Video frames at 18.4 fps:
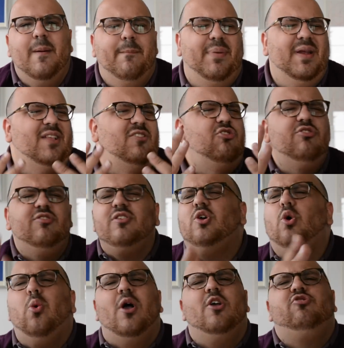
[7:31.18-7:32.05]
But it's just
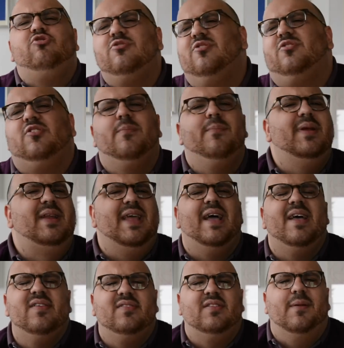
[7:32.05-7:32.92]
a question somebody
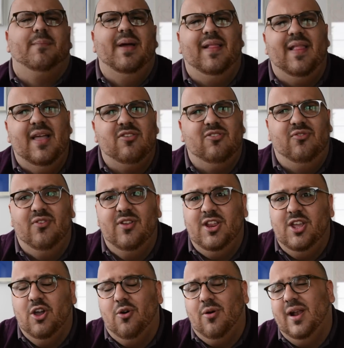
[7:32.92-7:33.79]
asked on my last
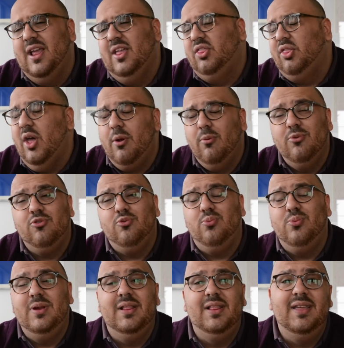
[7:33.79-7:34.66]
video and I thought was
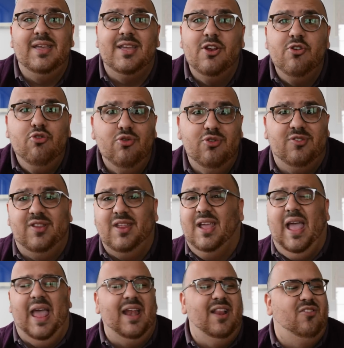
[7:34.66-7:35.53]
really
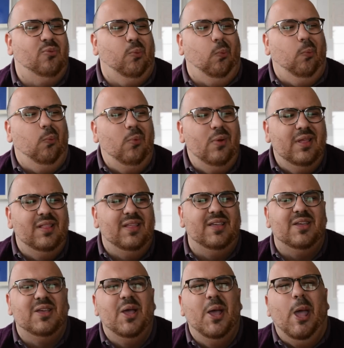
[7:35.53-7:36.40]
interesting, and it's
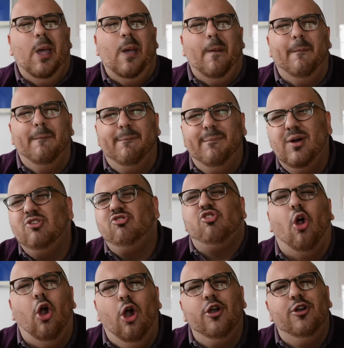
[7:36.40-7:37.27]
really much
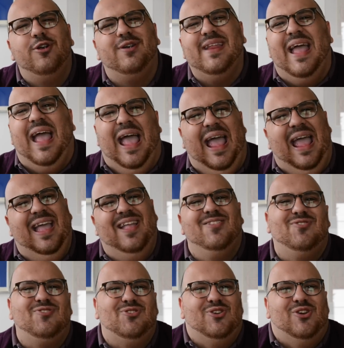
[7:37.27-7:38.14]
harder to
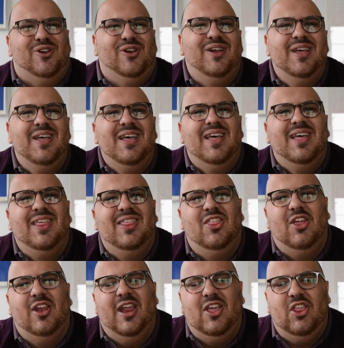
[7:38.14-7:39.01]
answer
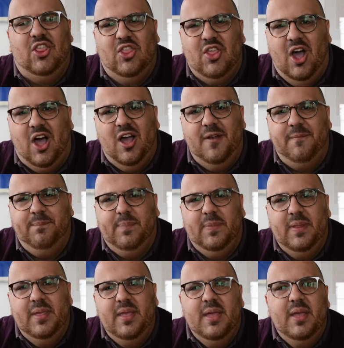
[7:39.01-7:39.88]
than I thought.
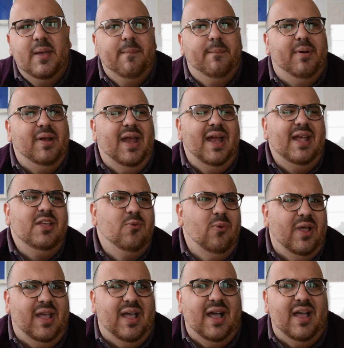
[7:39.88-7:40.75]
But
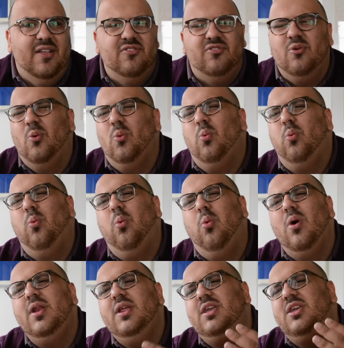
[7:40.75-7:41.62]
anyway, guys,
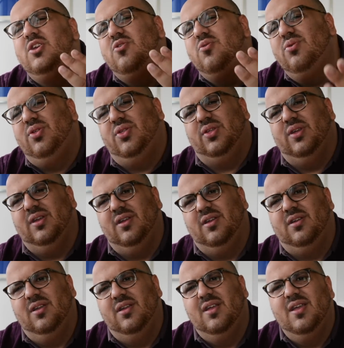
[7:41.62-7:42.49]
what do you think
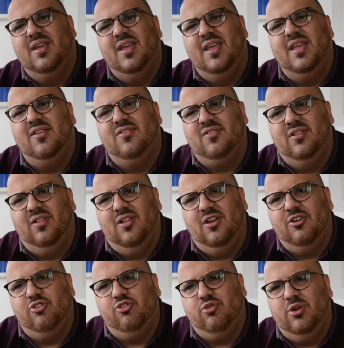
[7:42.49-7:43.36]
is a
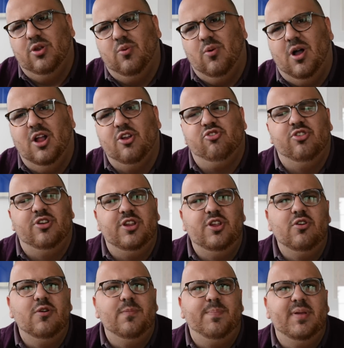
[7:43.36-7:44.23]
luxury watch? In
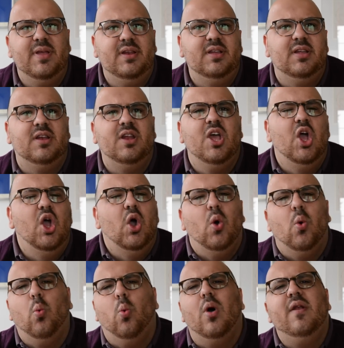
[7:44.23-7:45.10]
your opinion,
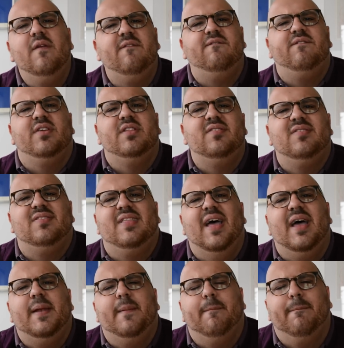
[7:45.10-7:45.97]
what fits
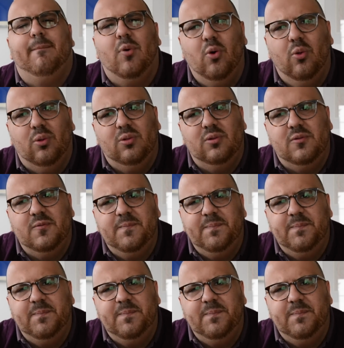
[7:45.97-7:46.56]
that mold?